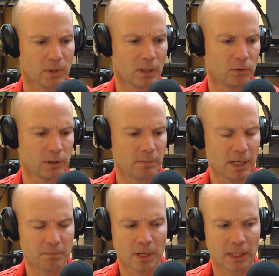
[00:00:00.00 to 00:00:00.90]
I only
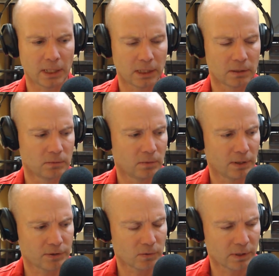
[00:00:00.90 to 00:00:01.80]
made money
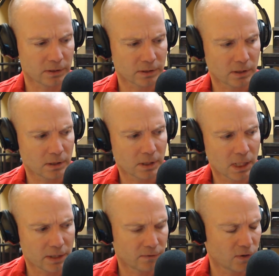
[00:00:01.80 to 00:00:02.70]
when I was a
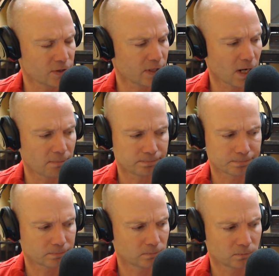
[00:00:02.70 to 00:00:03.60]
realtor the first time
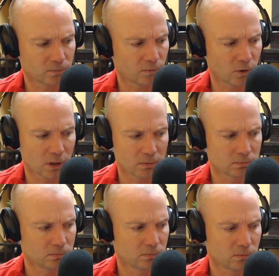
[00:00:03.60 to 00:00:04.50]
for
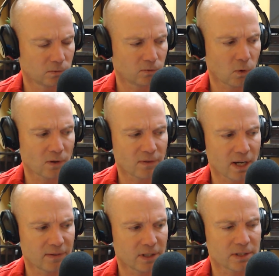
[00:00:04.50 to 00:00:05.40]
4 or
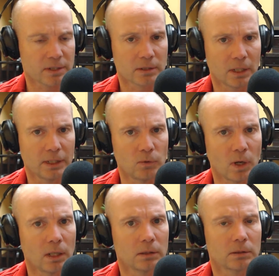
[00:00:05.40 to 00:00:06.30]
5 years. I did
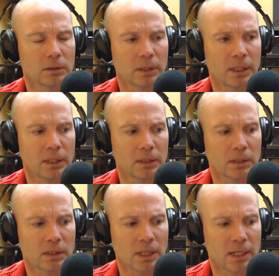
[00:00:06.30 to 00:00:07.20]
well
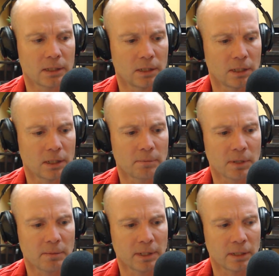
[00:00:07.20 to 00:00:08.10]
and had a good
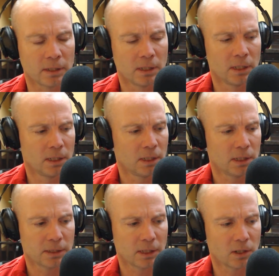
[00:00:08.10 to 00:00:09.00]
income coming in.
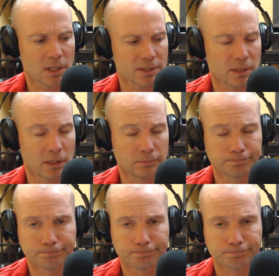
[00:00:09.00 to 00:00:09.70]
Then lost it all.